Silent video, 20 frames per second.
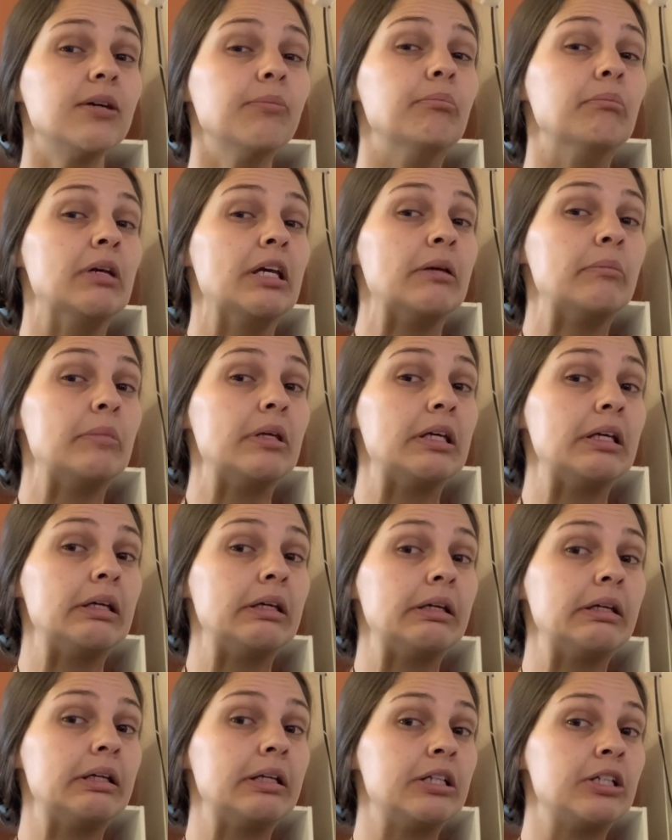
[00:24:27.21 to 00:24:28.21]
Maybe
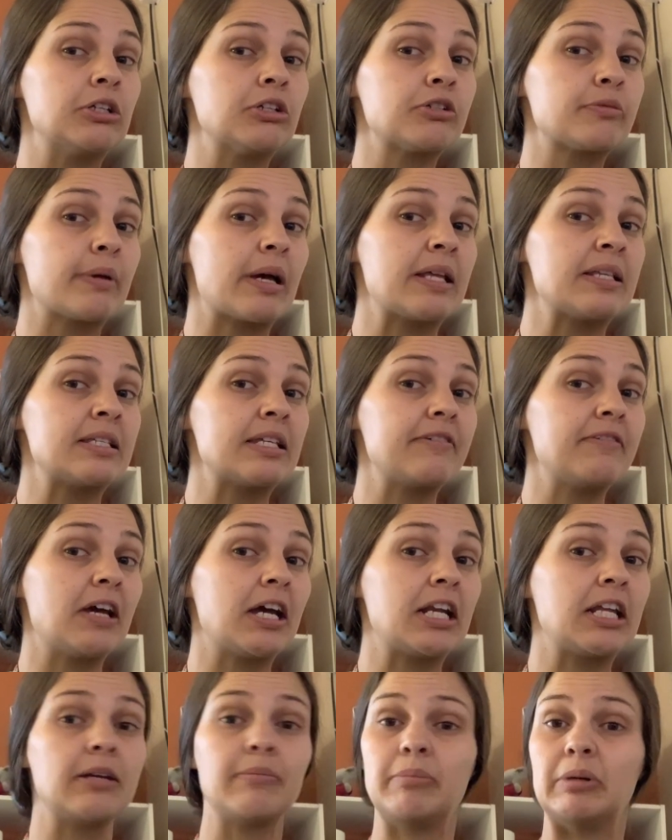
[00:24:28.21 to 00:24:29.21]
in years past they've
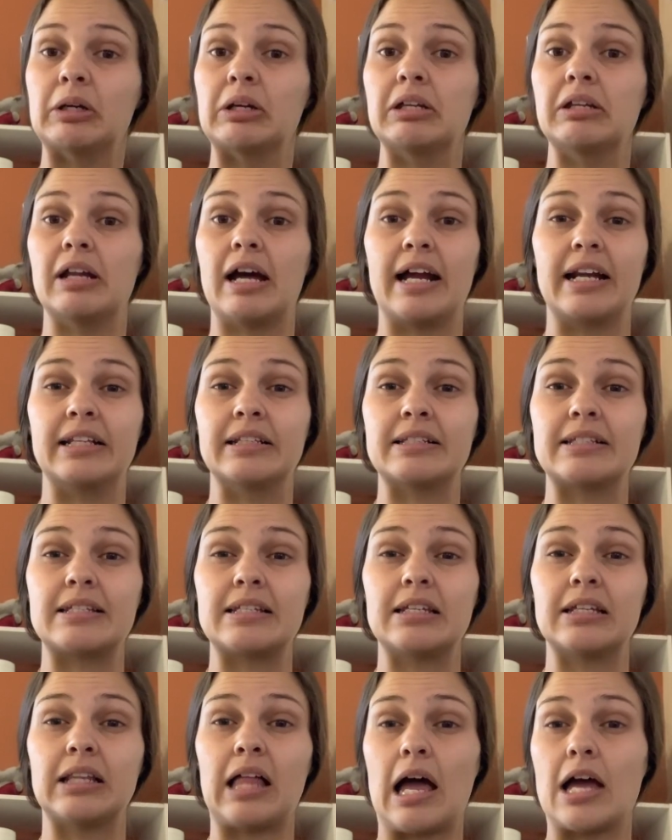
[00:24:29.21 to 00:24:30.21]
had it, but I didn't see
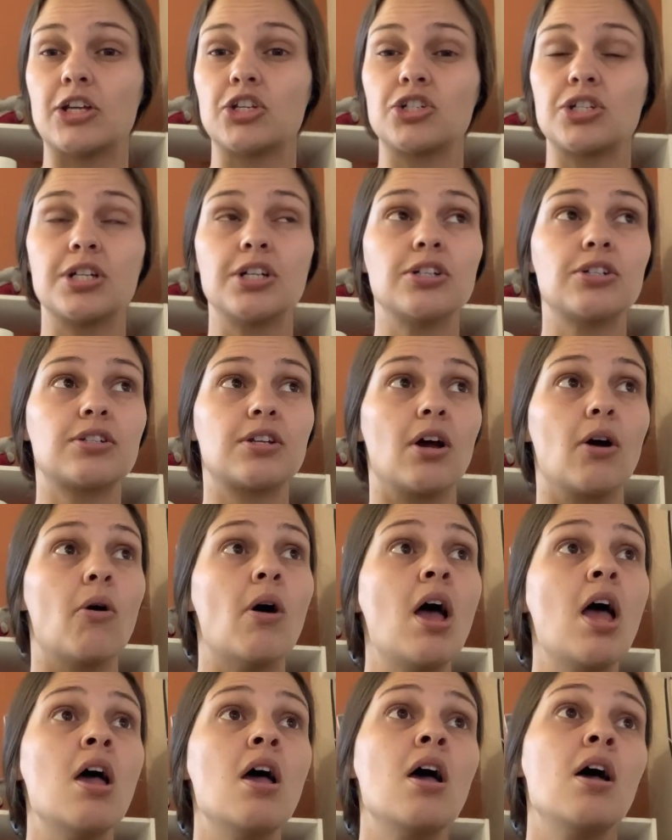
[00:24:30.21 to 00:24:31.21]
it last year, so
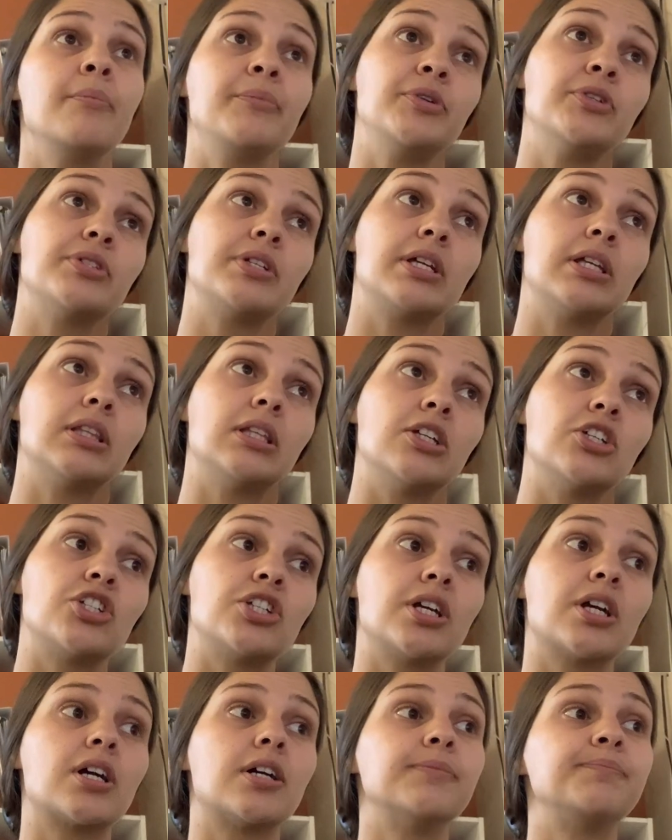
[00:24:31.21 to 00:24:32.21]
I'm using it this
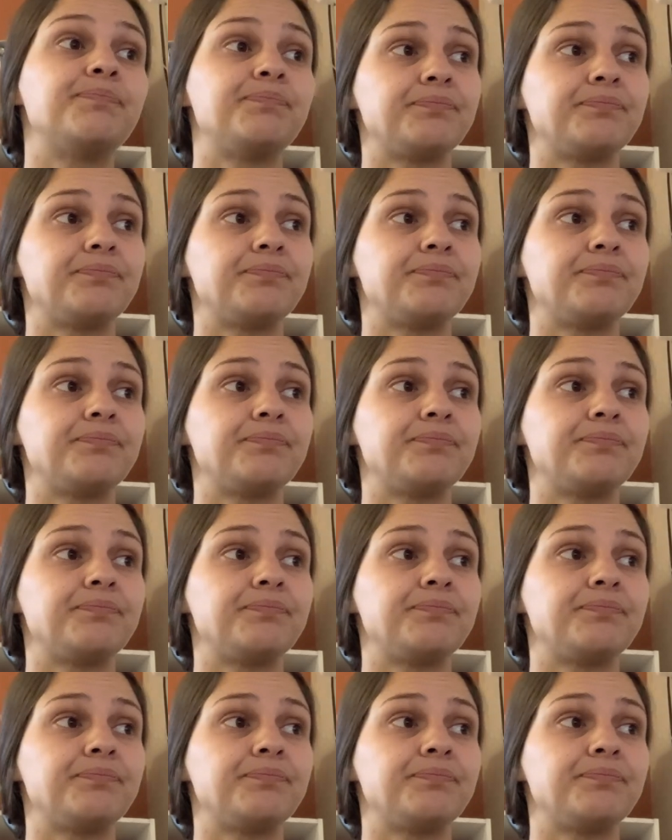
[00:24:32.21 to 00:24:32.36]
year.